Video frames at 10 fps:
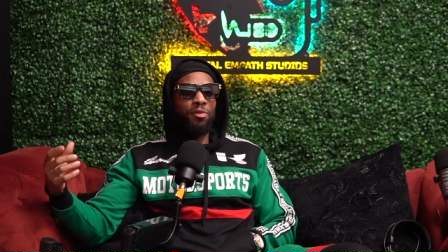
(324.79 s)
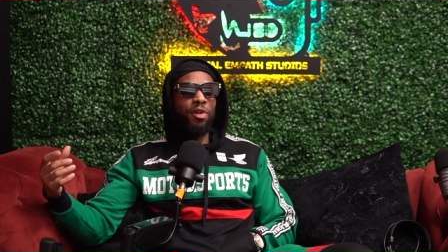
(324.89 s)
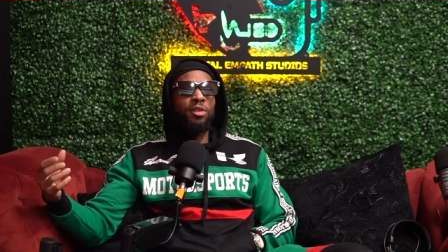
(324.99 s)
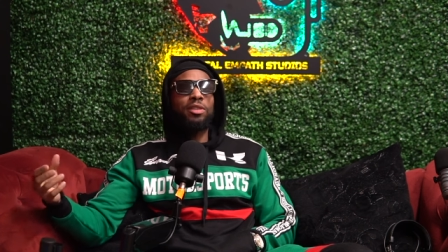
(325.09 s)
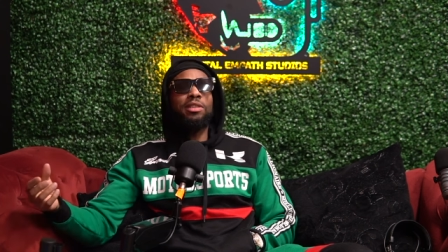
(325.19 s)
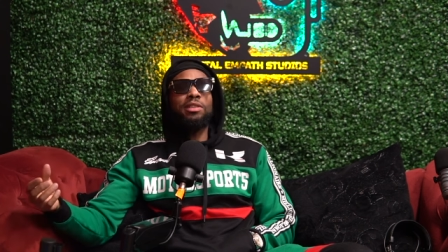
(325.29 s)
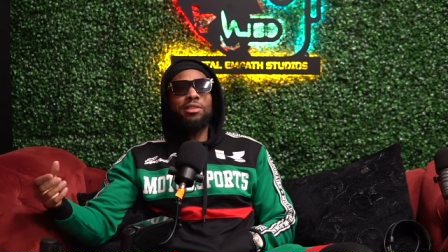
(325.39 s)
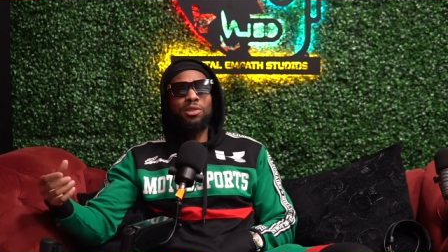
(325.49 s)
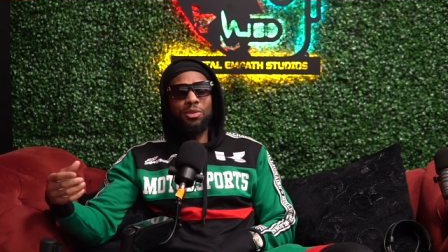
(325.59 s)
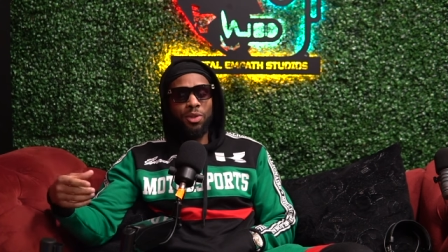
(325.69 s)

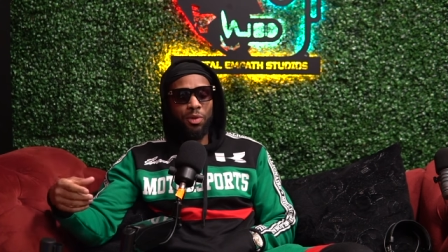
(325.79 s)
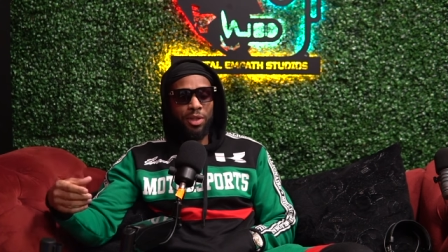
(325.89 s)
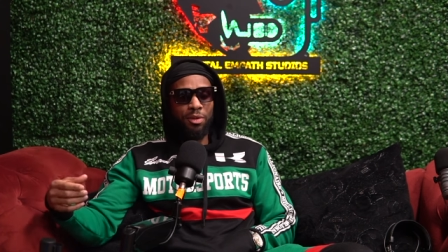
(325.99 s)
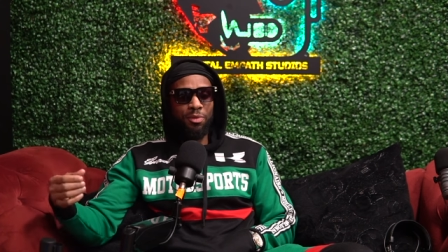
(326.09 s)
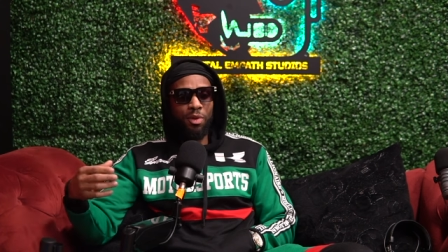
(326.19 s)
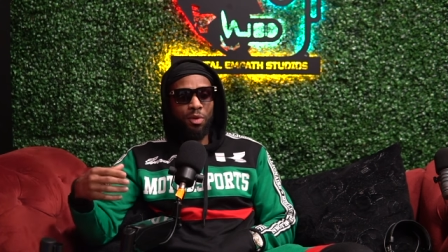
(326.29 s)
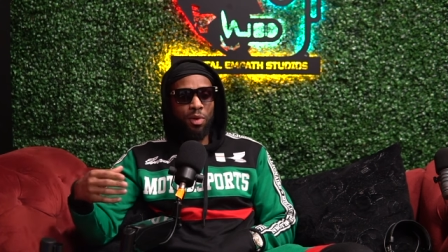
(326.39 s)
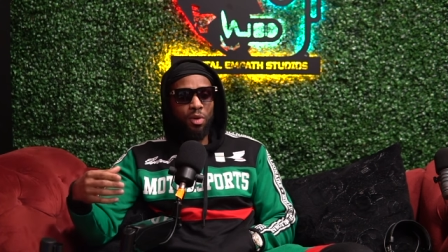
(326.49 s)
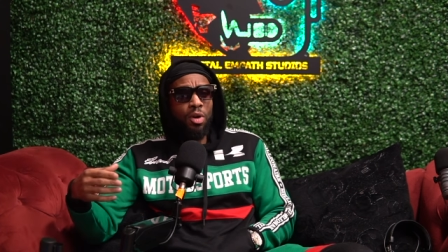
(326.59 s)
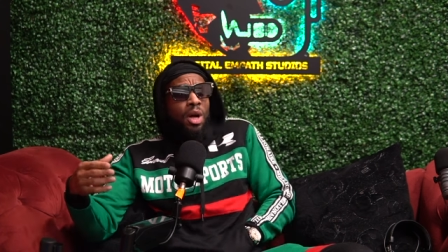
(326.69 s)
versus you doing it for a
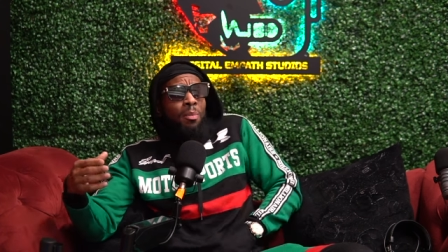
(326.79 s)
role.